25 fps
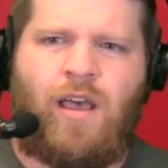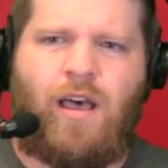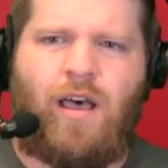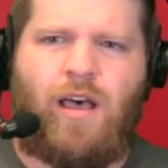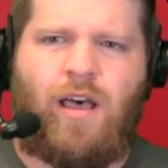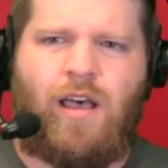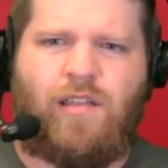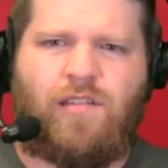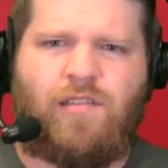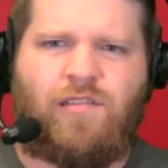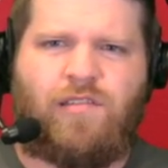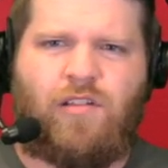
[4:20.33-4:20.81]

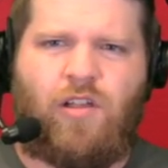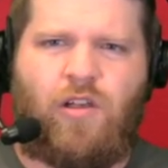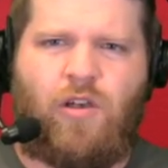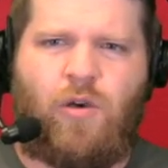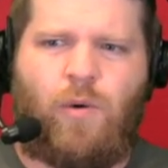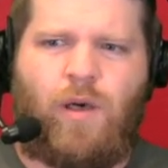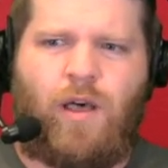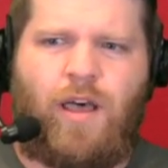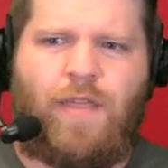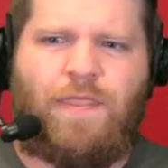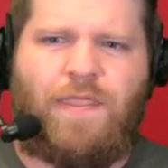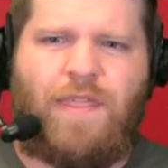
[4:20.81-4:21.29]

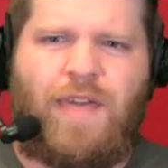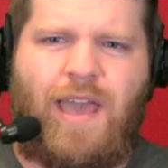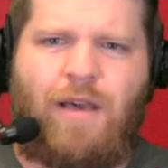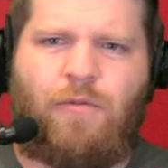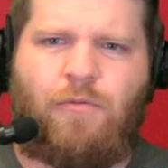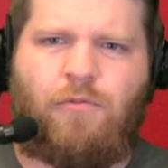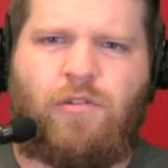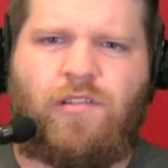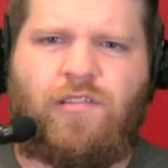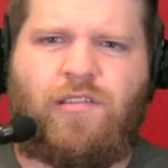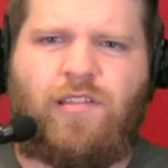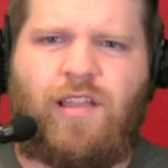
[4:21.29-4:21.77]

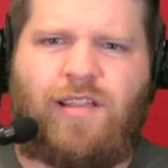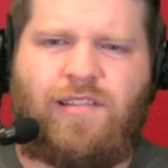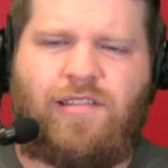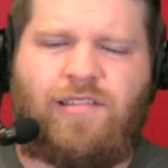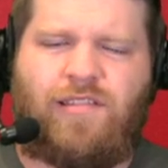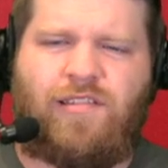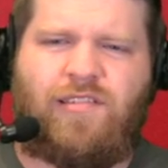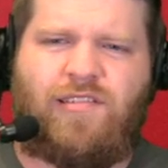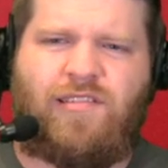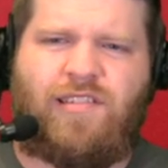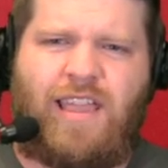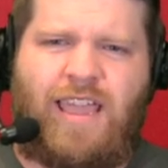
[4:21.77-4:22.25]
That was
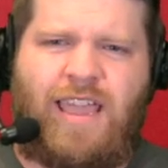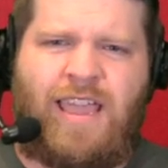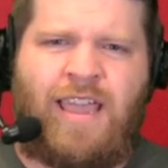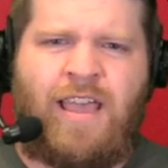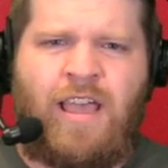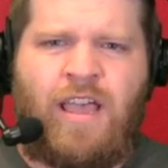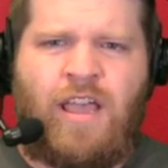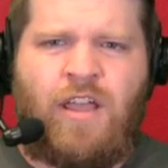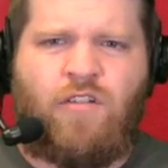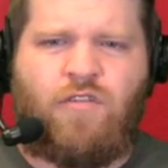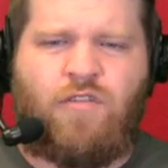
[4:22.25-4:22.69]
nice to see.